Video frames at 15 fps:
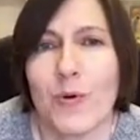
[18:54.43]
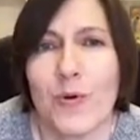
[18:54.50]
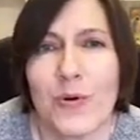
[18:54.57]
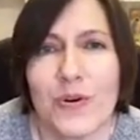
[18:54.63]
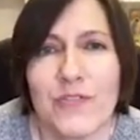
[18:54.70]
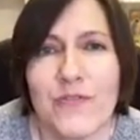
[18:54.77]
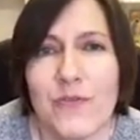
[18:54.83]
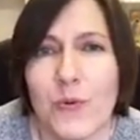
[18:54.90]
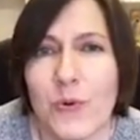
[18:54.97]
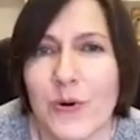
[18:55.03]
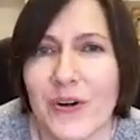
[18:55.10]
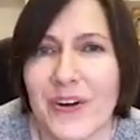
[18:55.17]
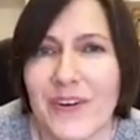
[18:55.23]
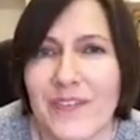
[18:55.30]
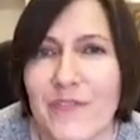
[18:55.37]
or
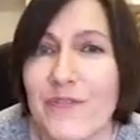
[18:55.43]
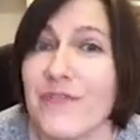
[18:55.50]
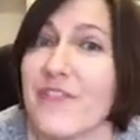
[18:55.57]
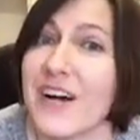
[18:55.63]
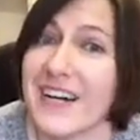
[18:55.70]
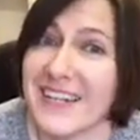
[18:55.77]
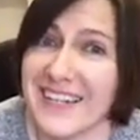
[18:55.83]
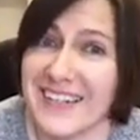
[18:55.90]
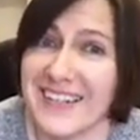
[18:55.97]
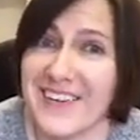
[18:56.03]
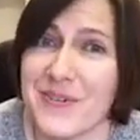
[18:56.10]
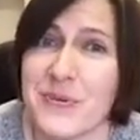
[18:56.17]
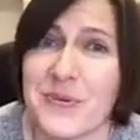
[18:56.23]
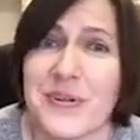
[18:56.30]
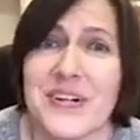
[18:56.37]
for fun,
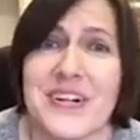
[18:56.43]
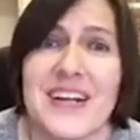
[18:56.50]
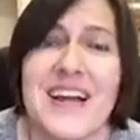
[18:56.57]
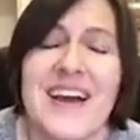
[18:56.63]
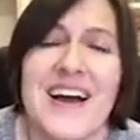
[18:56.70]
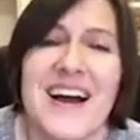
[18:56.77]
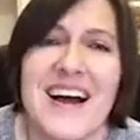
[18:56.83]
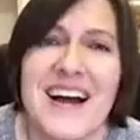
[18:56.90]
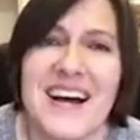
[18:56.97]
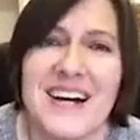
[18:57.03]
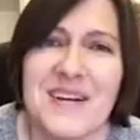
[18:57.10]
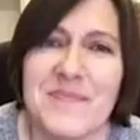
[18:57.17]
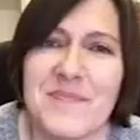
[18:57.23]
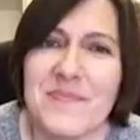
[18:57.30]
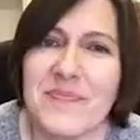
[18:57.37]
or
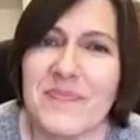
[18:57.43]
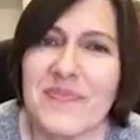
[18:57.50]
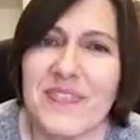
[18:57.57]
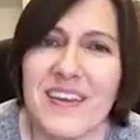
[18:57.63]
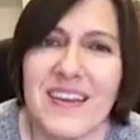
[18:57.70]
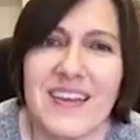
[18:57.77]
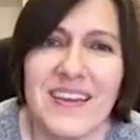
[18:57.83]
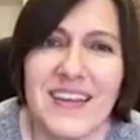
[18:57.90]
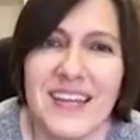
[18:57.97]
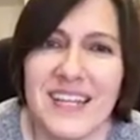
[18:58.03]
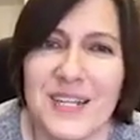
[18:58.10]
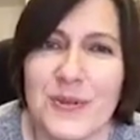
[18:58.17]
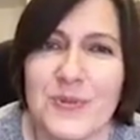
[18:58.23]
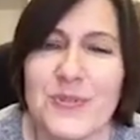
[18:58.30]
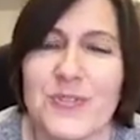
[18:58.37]

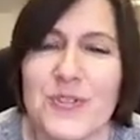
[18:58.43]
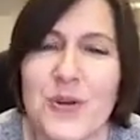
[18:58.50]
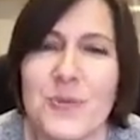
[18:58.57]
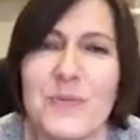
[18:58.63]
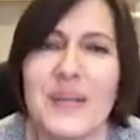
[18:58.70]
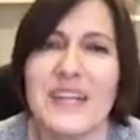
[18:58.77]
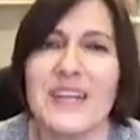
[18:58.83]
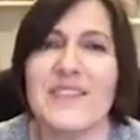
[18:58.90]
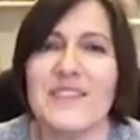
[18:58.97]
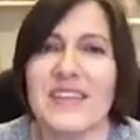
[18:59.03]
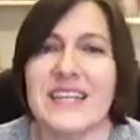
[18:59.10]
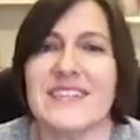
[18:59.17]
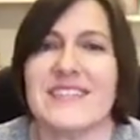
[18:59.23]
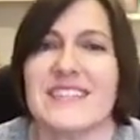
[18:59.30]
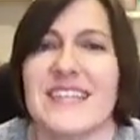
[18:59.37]
so many of
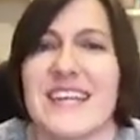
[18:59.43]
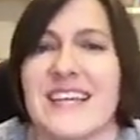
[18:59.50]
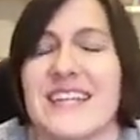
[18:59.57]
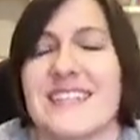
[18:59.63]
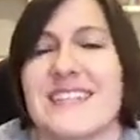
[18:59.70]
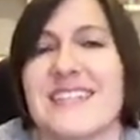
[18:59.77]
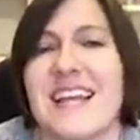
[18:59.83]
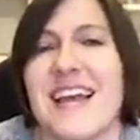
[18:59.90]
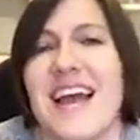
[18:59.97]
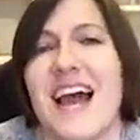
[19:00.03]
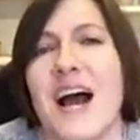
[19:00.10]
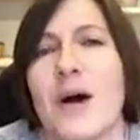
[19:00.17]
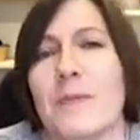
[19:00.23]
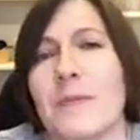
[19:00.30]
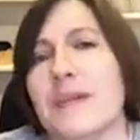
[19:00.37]
these things
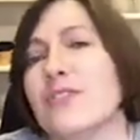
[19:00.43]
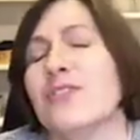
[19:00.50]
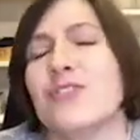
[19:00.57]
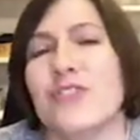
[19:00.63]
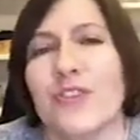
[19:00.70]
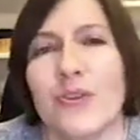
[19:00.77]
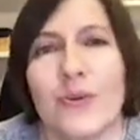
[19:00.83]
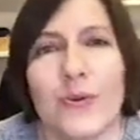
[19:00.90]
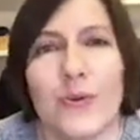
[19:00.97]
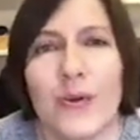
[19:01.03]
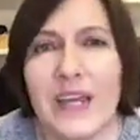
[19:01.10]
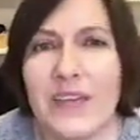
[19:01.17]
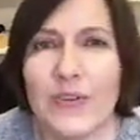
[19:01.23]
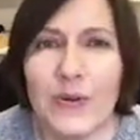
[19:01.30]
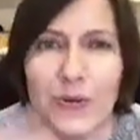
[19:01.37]
help us
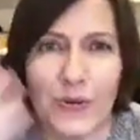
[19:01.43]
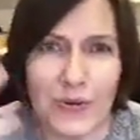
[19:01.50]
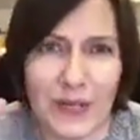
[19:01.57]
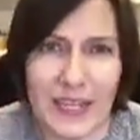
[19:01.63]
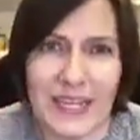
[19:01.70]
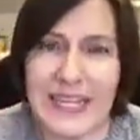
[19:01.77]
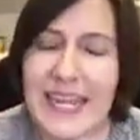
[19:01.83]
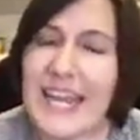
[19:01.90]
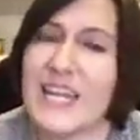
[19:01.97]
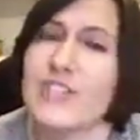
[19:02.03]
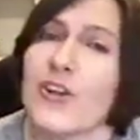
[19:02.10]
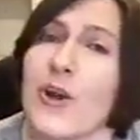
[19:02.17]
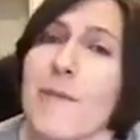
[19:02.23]
to either engage